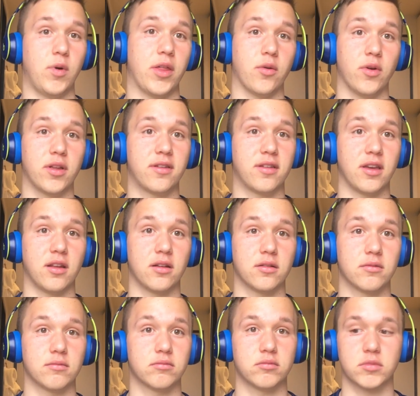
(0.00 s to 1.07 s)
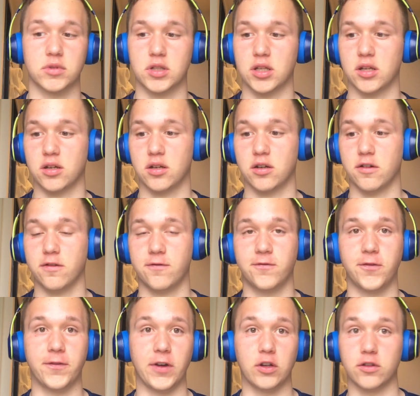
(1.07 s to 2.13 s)
whether it's in the
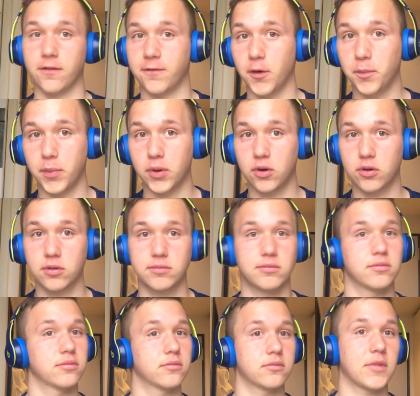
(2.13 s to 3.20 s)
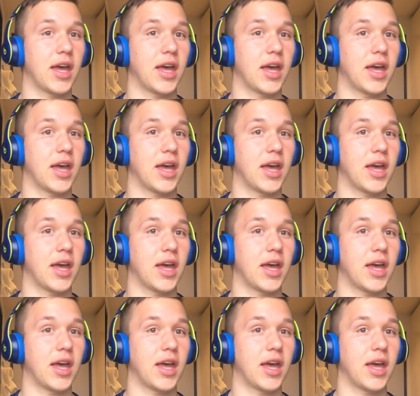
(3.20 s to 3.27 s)
field of football,